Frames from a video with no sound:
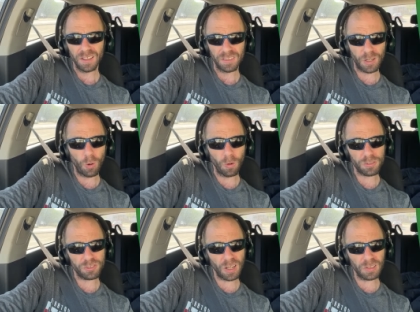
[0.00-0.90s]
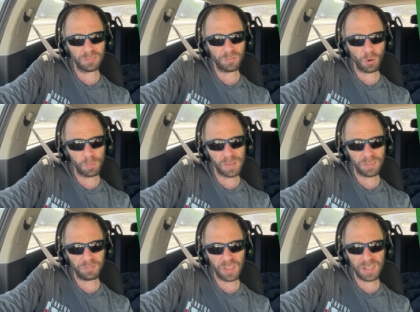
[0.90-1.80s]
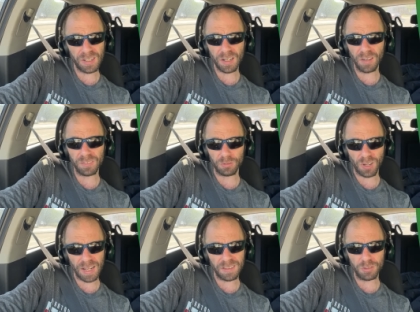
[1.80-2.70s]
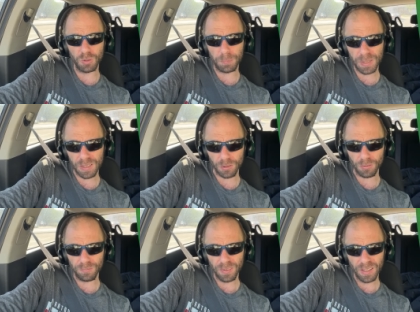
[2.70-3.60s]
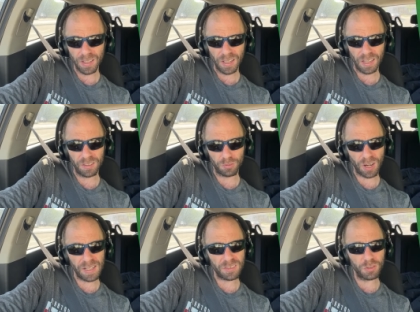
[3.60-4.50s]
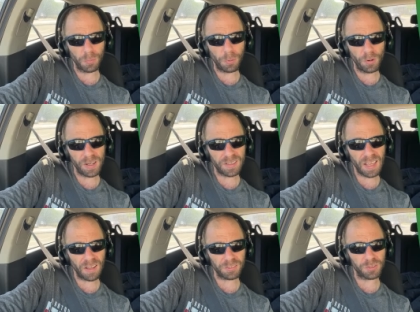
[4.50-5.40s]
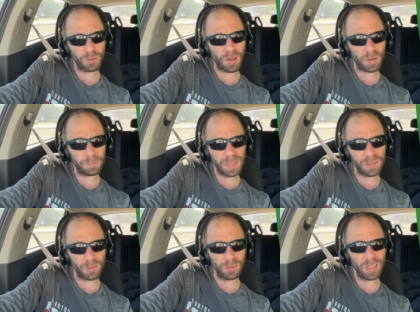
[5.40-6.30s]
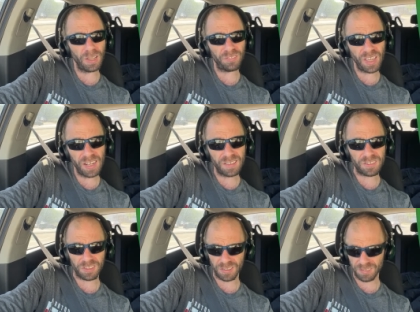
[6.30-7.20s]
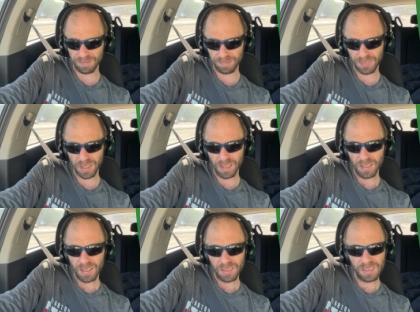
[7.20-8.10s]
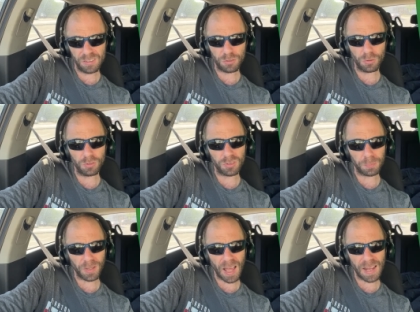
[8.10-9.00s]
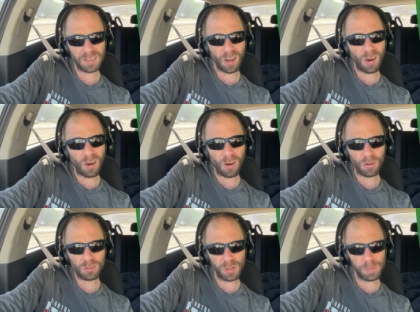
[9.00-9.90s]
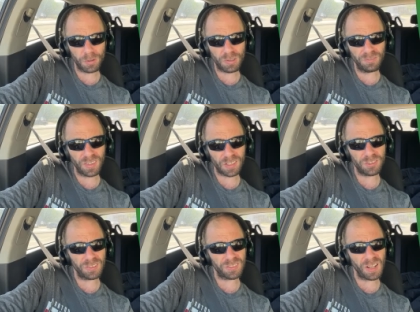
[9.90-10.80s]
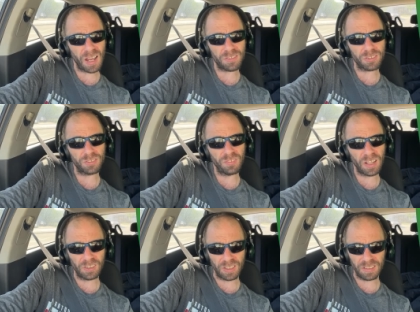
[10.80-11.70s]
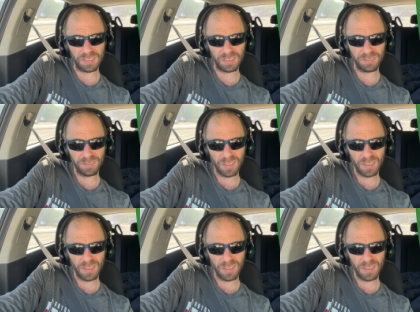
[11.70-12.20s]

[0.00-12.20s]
the court shall inform the defendant of the right to appeal and the right to appointed counsel on appeal if indigent. These rules apply to all criminal convictions, not just felonies.